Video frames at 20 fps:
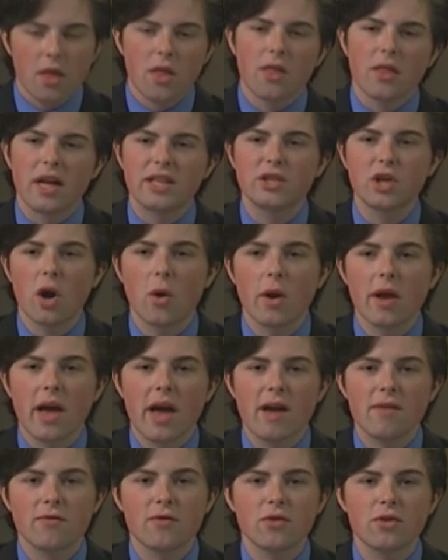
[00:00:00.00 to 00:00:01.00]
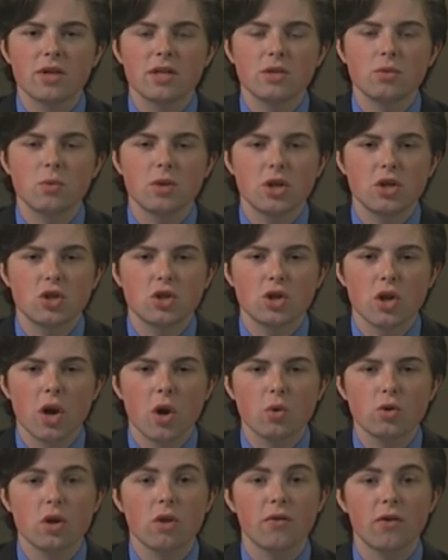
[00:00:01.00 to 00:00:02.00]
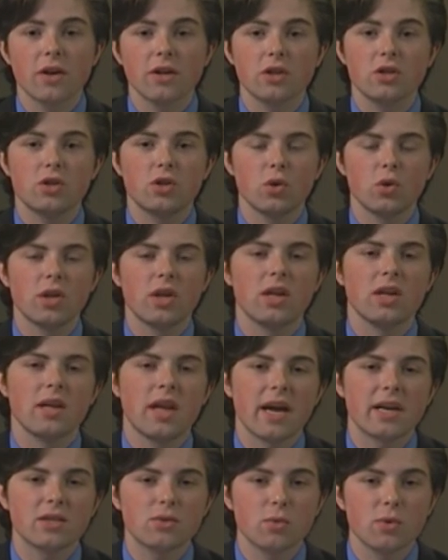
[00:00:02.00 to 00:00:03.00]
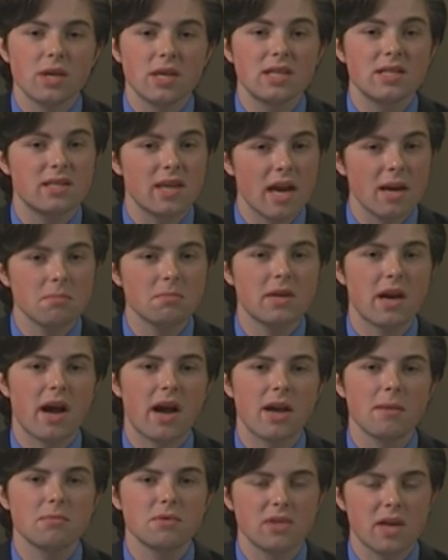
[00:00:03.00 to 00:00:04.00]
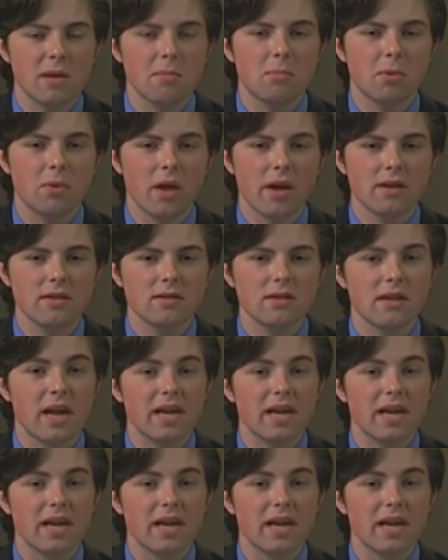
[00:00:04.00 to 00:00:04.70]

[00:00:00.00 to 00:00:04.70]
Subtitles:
That's all we have for this week's show. Don't forget to tune in next week, same time, same place.